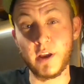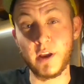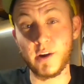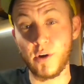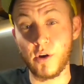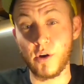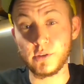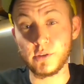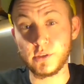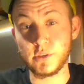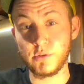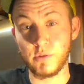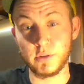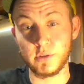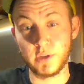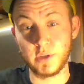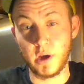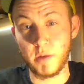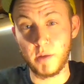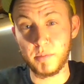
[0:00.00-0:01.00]
And also
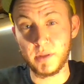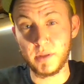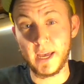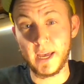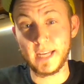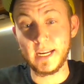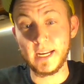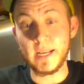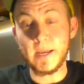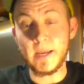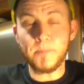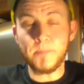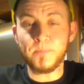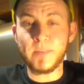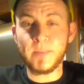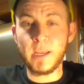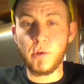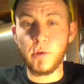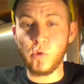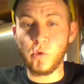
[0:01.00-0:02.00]
on top of that,
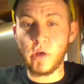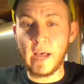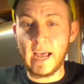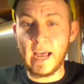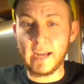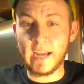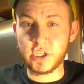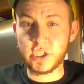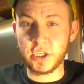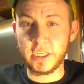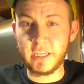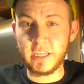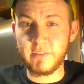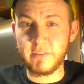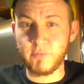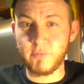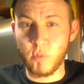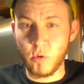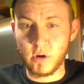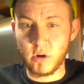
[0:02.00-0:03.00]
it will actually
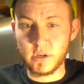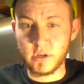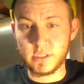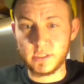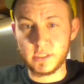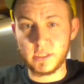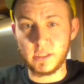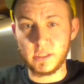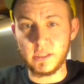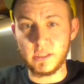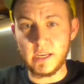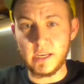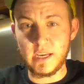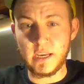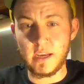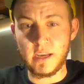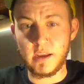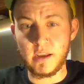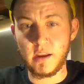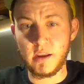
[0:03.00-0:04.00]
force
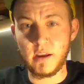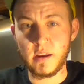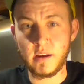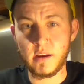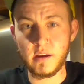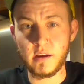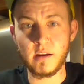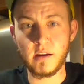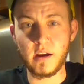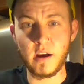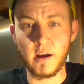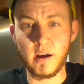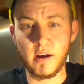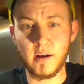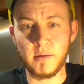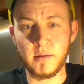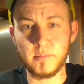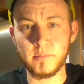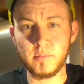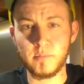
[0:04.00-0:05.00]
the
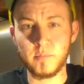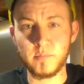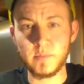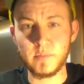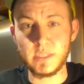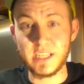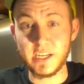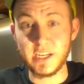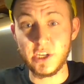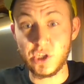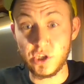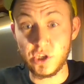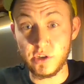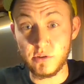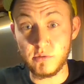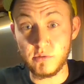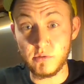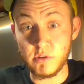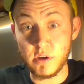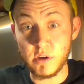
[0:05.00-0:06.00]
um,
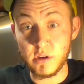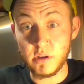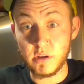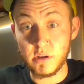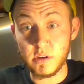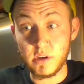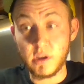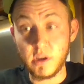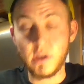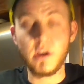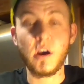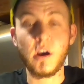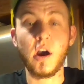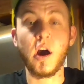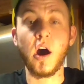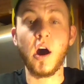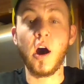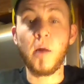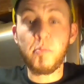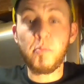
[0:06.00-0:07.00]
tissue
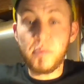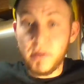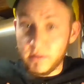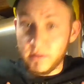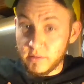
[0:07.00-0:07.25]
up